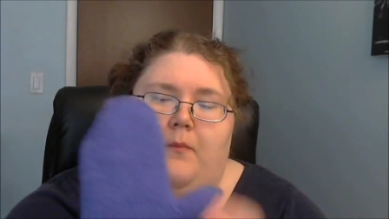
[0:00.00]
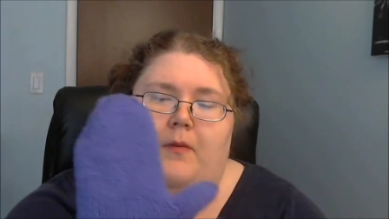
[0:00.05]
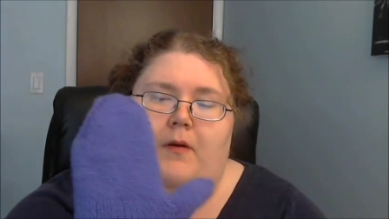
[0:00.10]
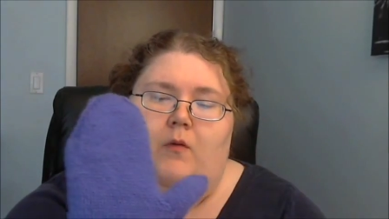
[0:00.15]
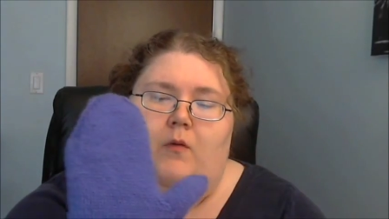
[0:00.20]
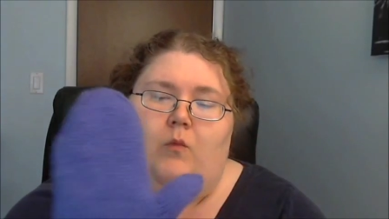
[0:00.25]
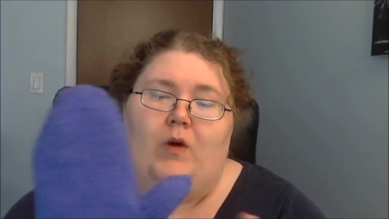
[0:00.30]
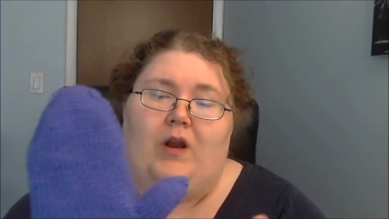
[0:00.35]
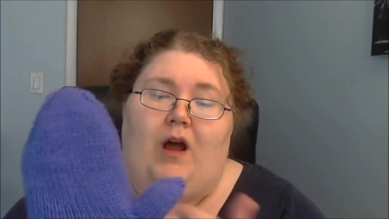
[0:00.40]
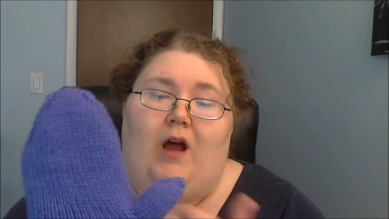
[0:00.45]

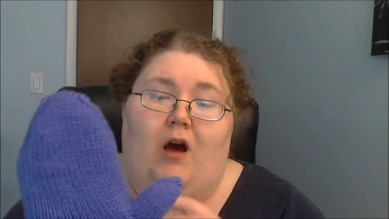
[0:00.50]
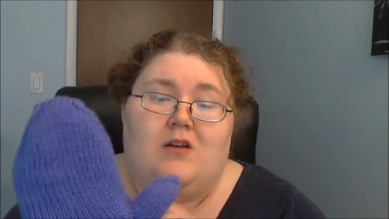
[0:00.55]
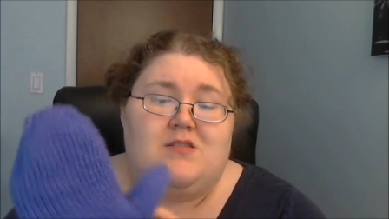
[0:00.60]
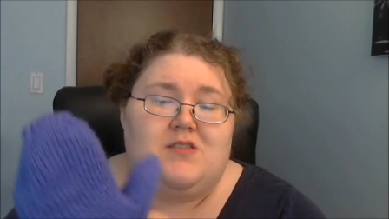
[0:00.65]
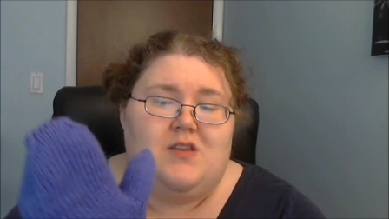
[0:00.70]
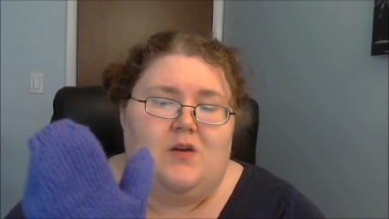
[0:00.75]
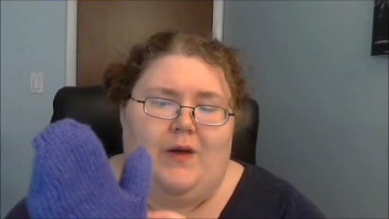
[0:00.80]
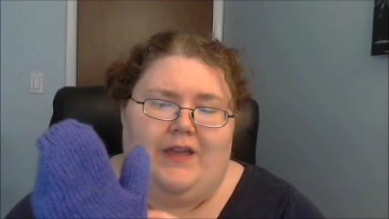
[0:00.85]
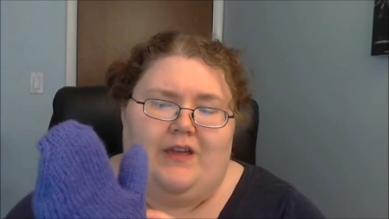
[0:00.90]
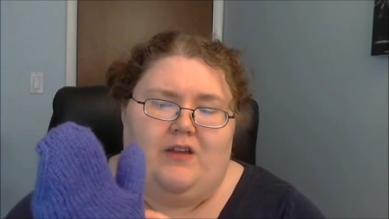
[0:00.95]
But what
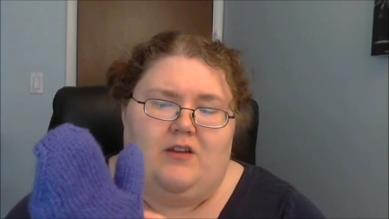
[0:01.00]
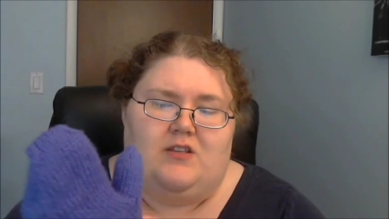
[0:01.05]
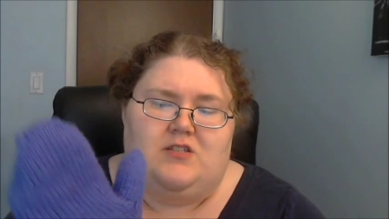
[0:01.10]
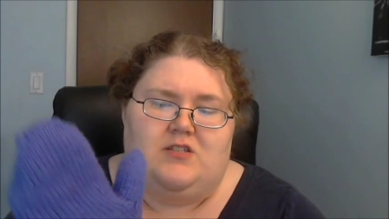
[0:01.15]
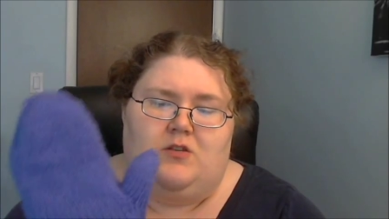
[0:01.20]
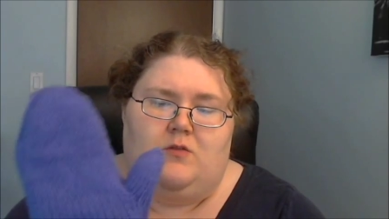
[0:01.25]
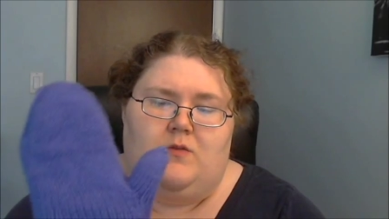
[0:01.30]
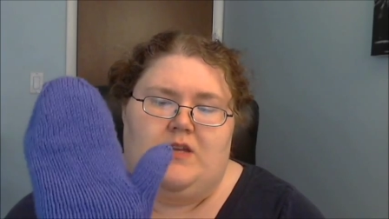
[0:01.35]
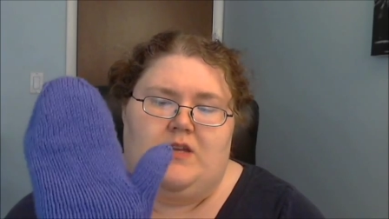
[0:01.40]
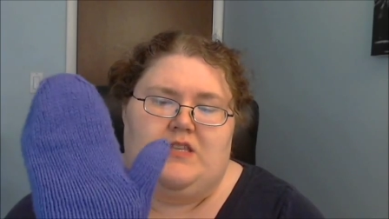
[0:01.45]
also I could
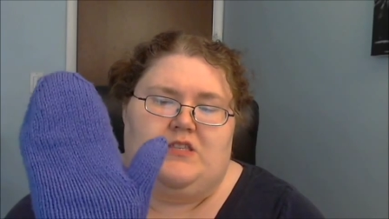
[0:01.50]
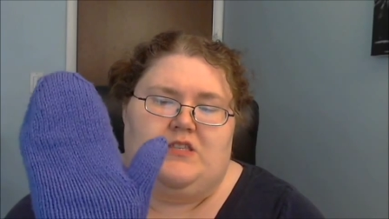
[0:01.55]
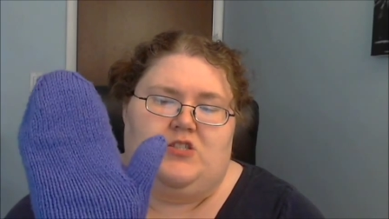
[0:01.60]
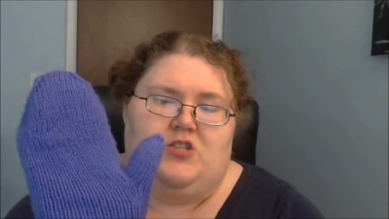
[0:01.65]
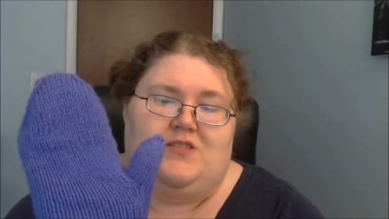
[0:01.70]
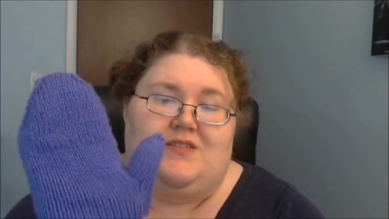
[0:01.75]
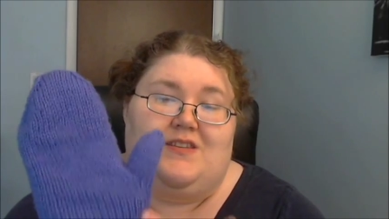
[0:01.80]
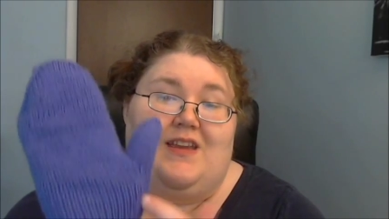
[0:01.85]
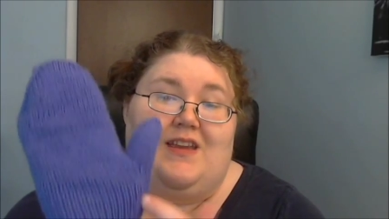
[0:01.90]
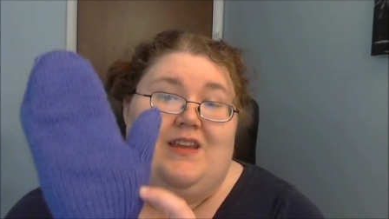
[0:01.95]
do is
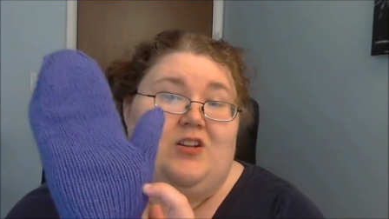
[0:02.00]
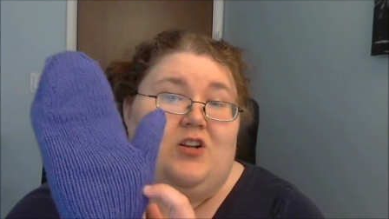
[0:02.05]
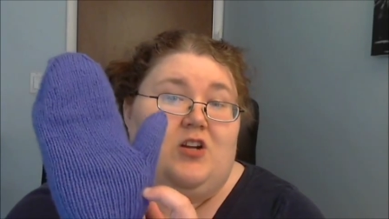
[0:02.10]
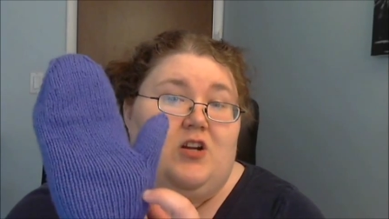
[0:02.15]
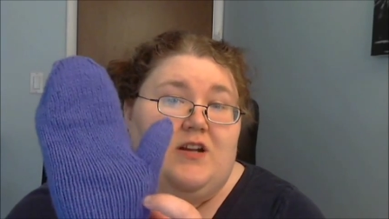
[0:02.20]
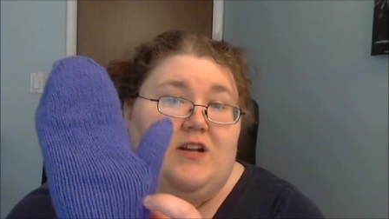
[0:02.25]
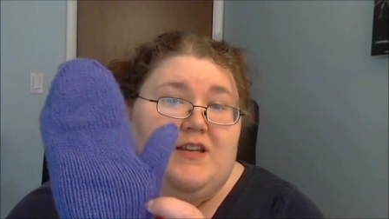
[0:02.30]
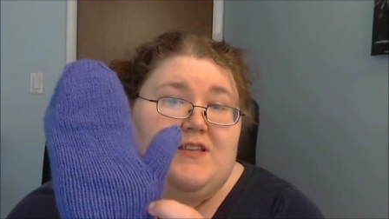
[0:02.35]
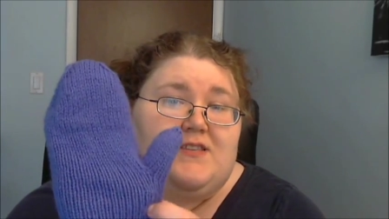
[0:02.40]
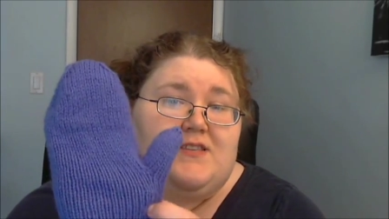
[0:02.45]
just
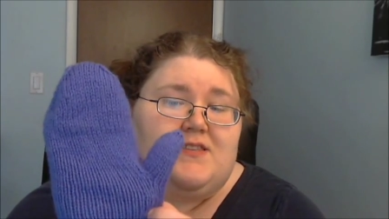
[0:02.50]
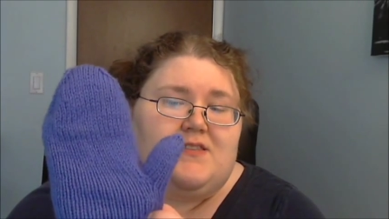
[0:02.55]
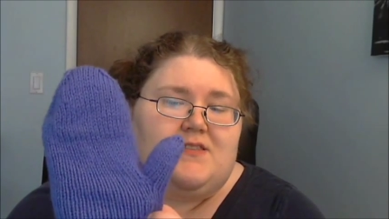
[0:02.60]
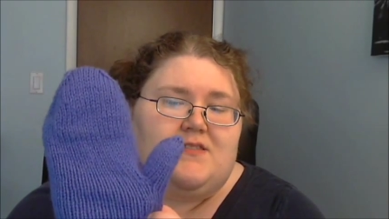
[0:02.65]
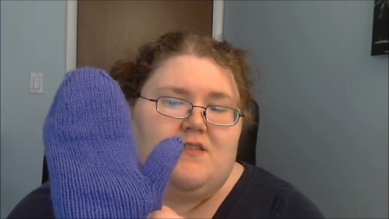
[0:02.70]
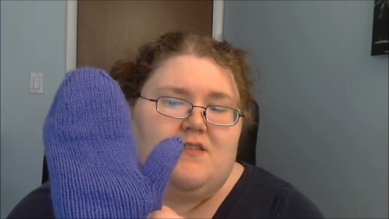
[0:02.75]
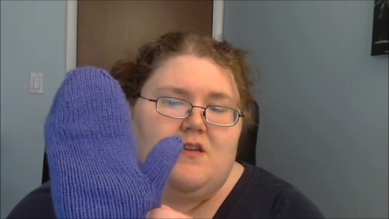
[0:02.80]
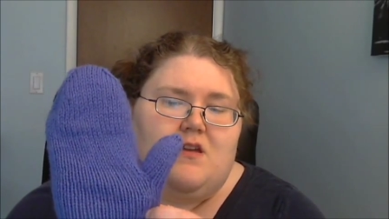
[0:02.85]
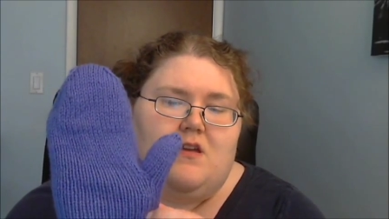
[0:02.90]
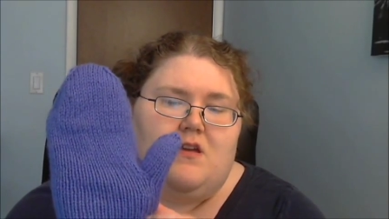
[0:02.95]
increase.